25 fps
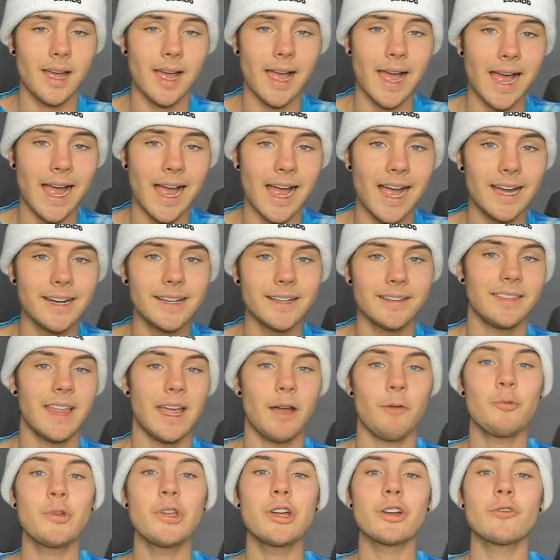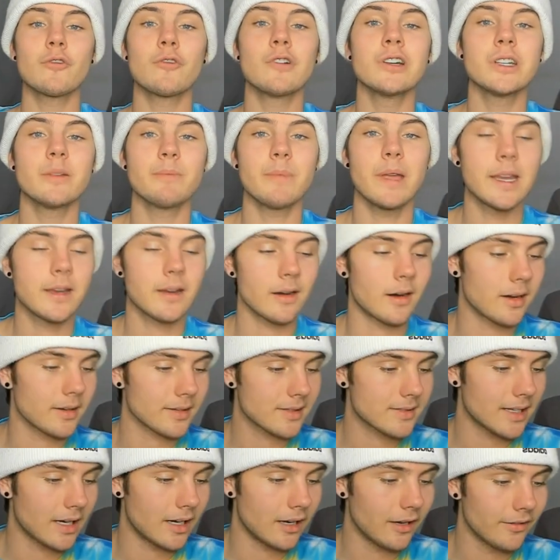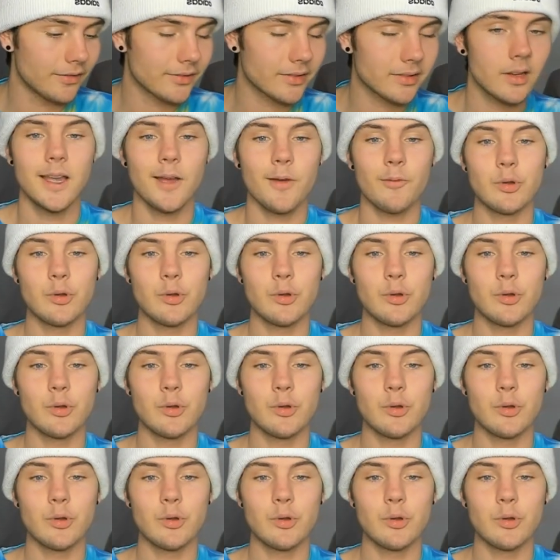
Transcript: ad that we are going to make ourselves.